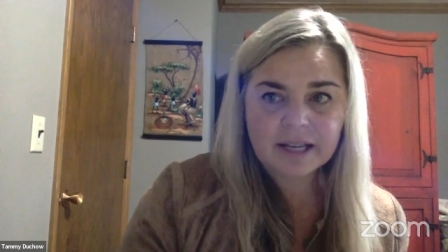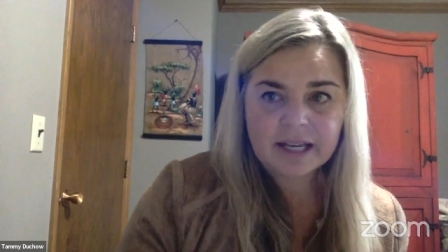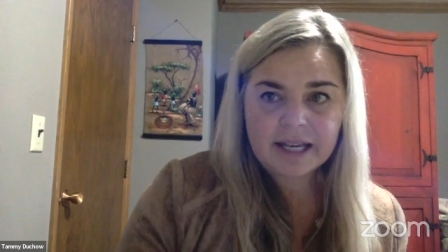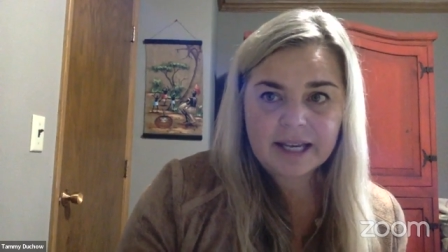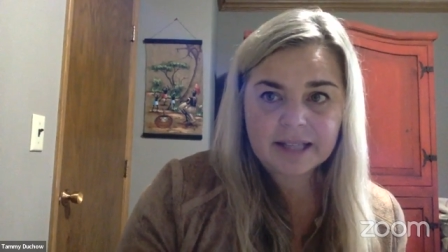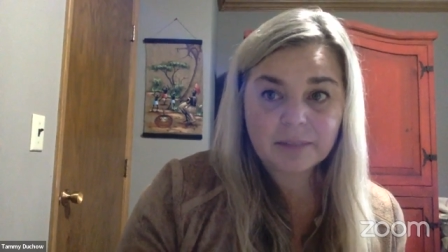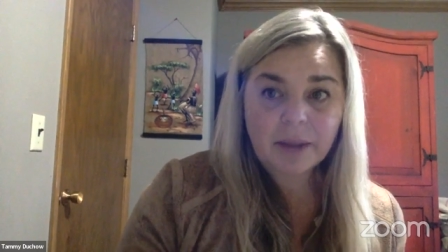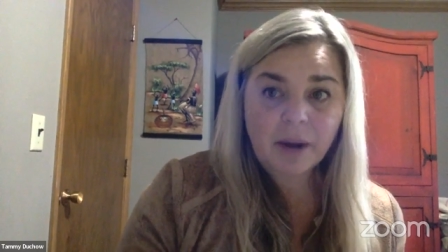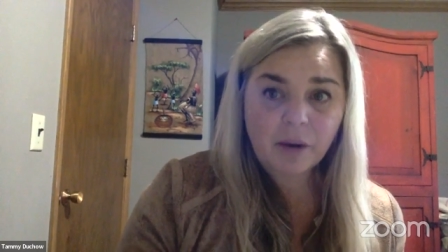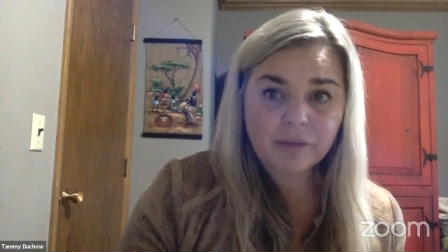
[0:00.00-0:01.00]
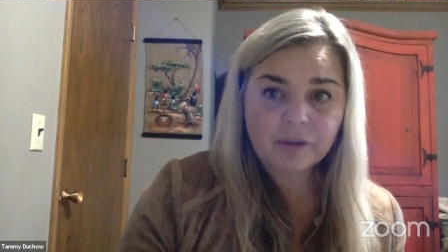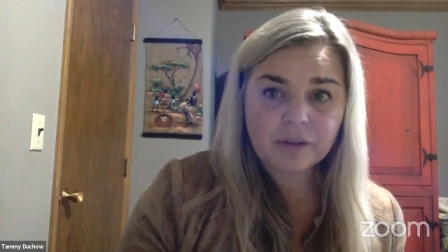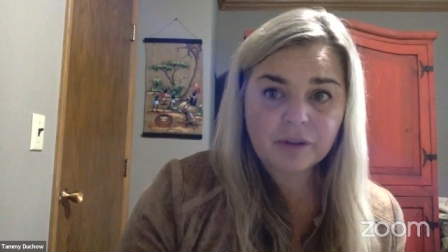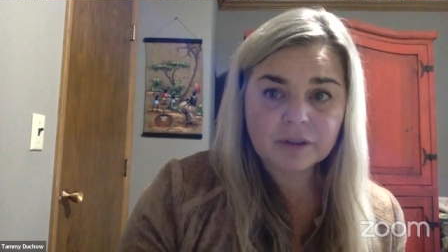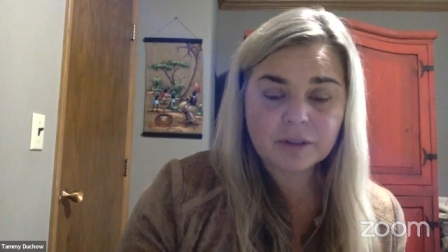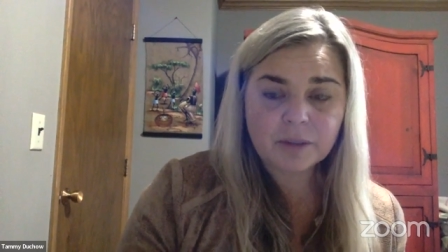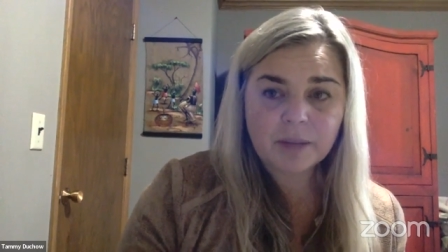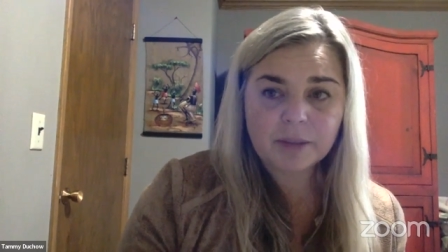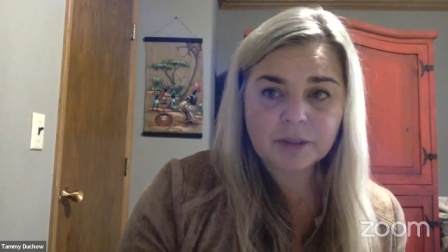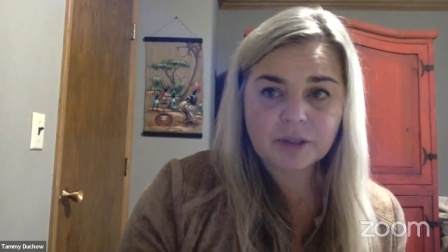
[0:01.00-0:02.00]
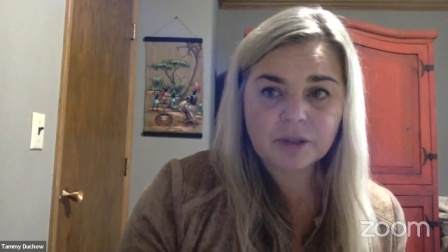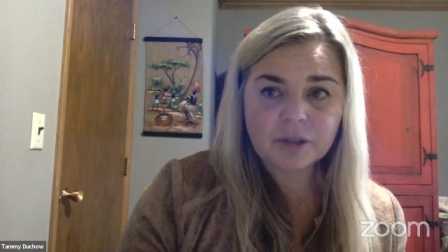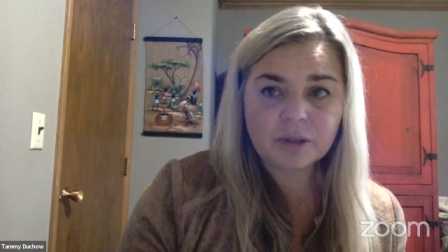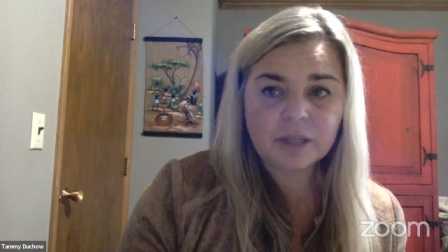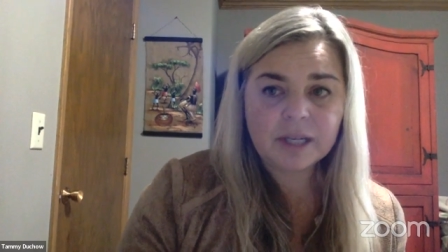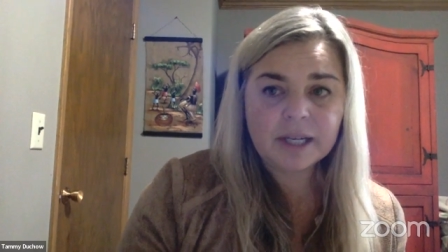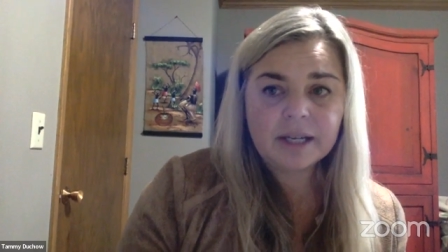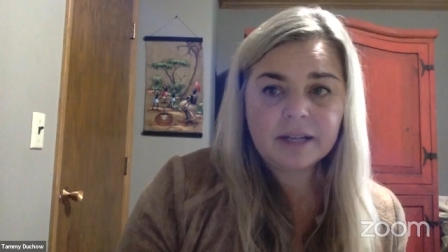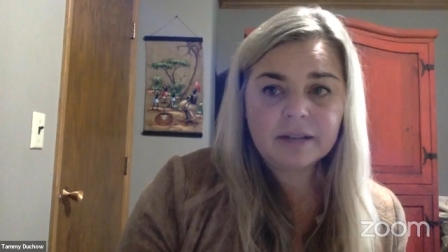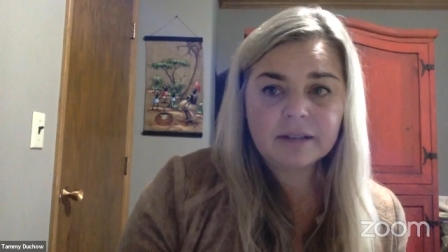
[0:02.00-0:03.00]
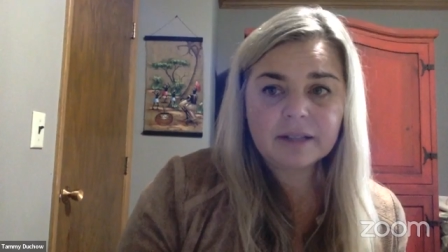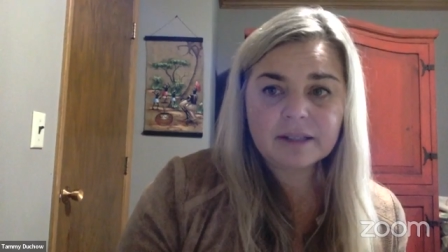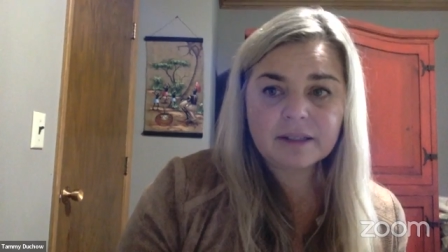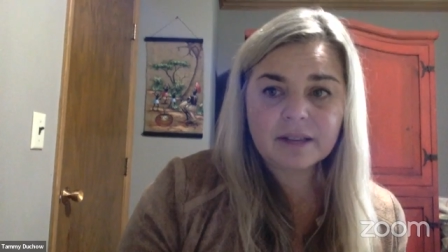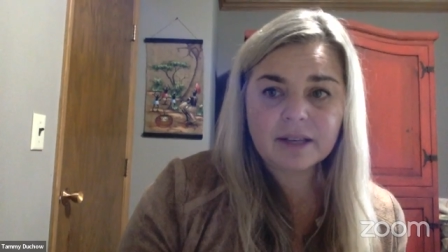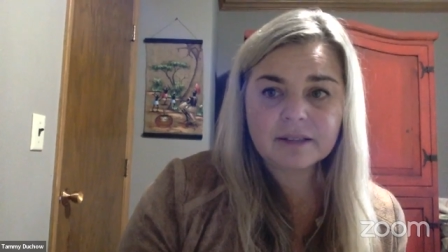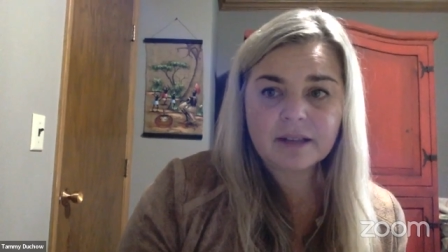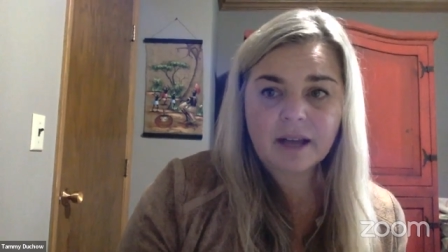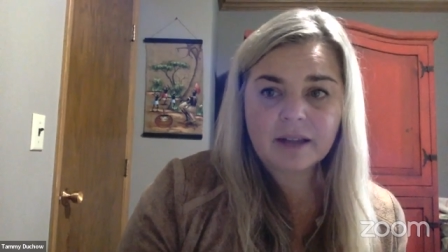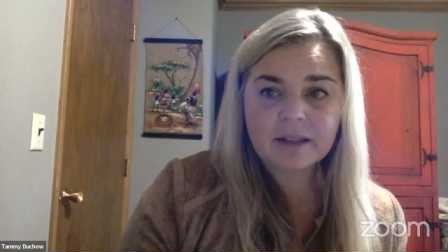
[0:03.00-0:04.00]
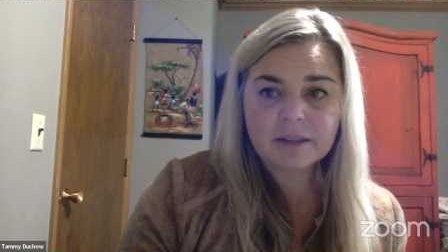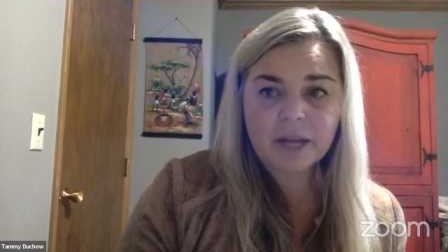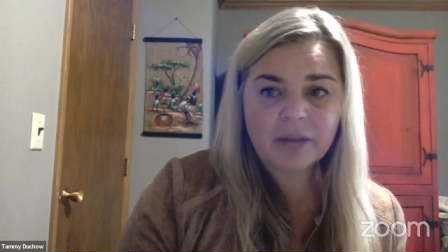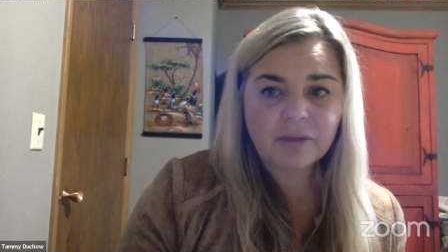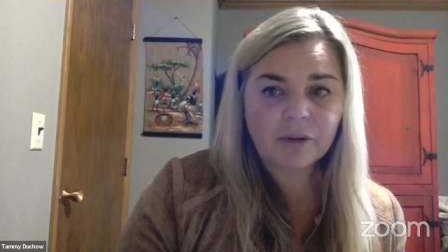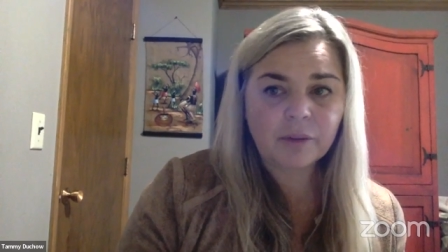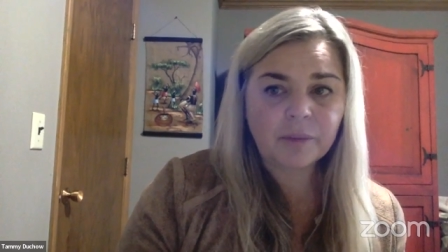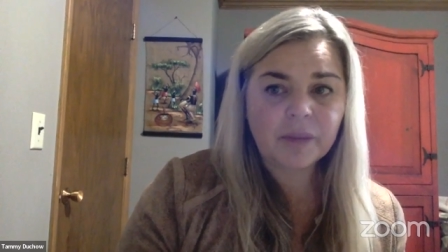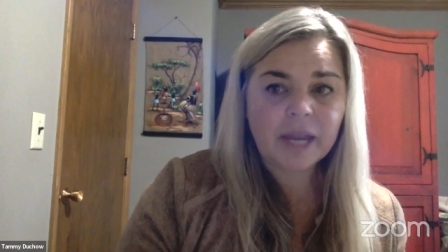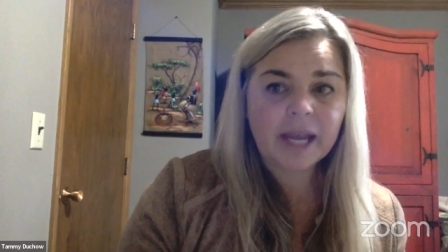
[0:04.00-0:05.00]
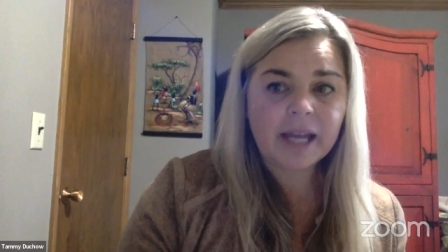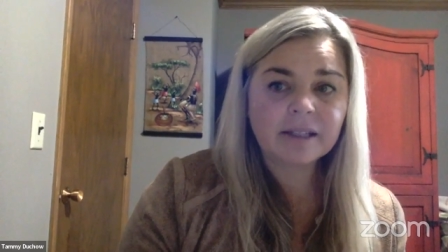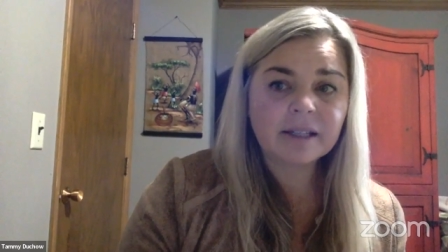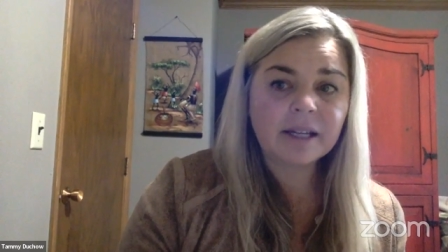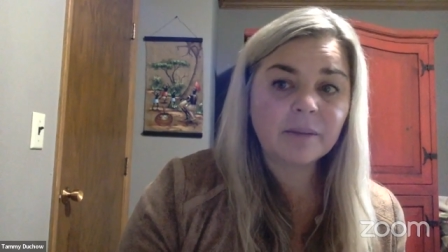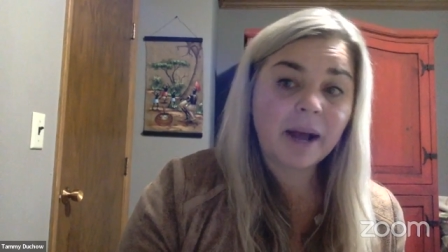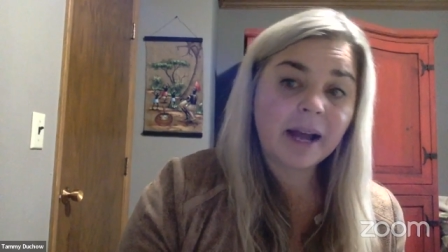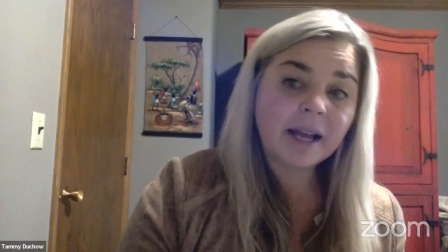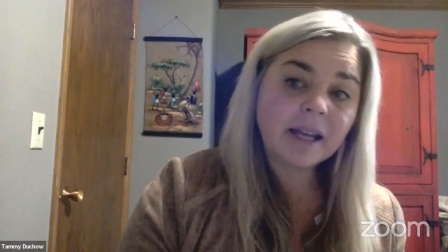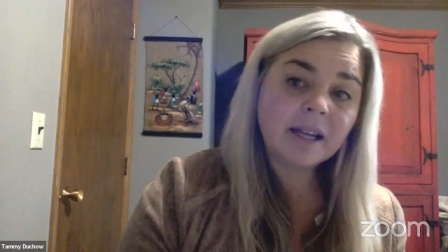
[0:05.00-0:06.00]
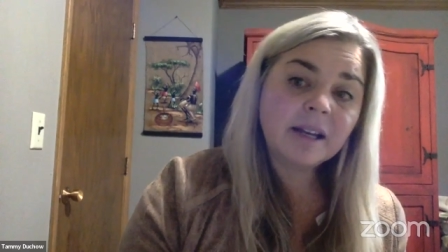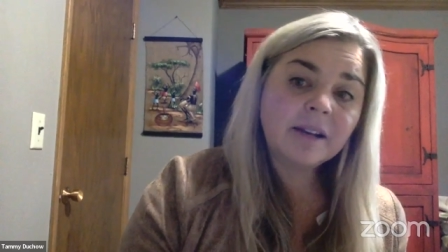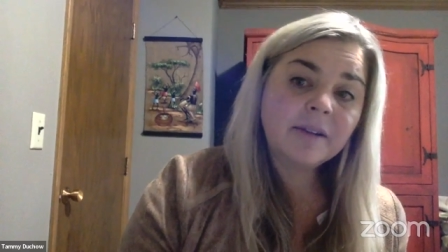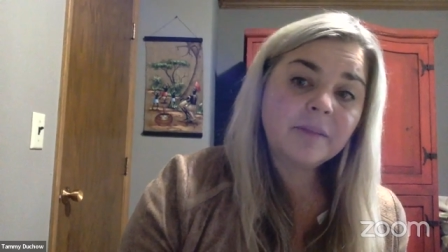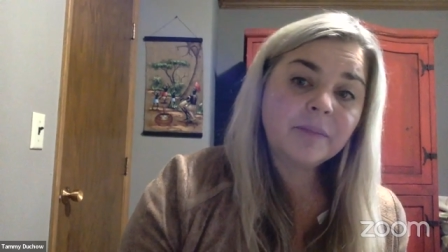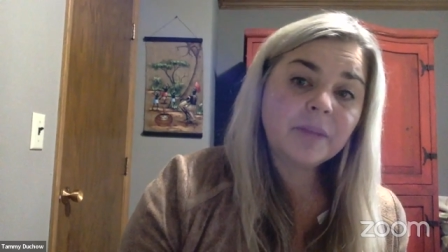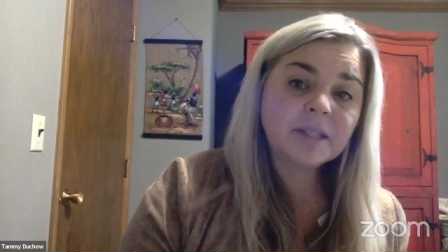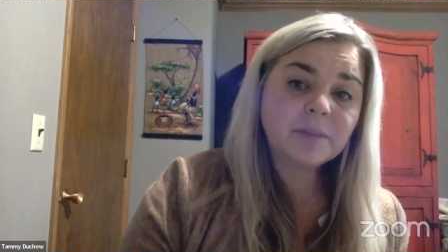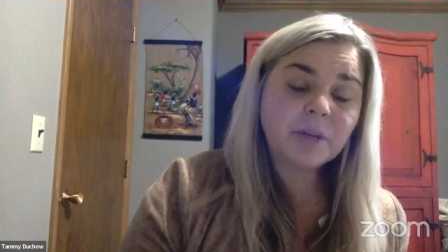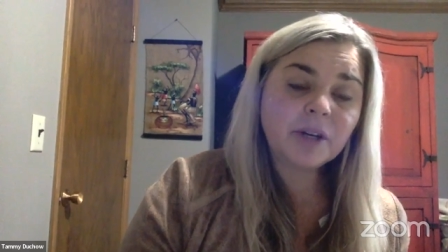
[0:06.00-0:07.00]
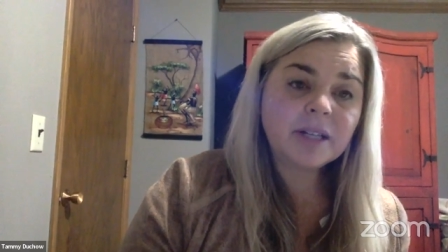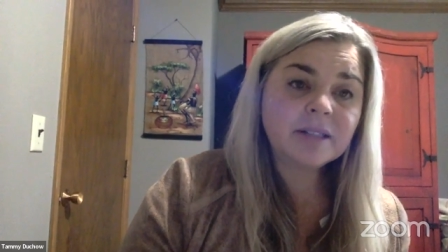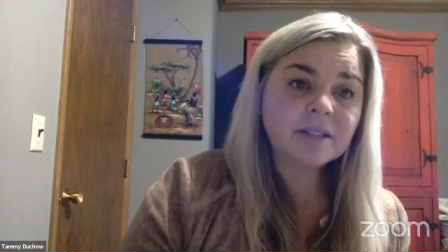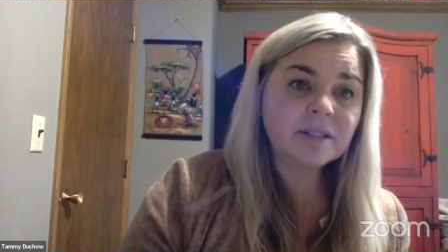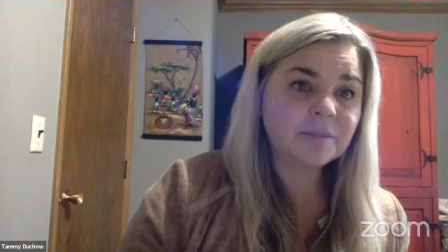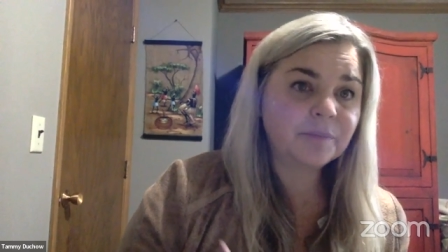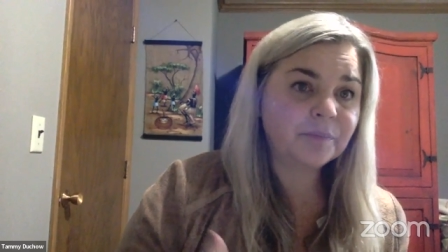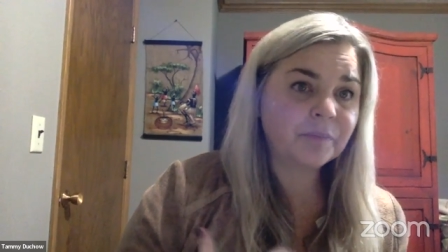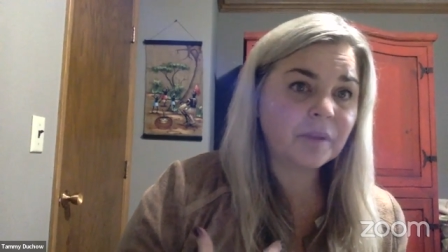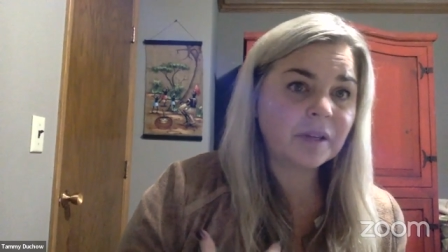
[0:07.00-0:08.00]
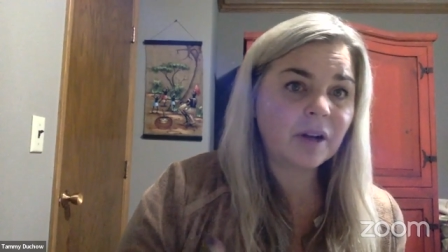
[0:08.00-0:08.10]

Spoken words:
It's powerful to be able to list things on this platform. And in my experience, you know, I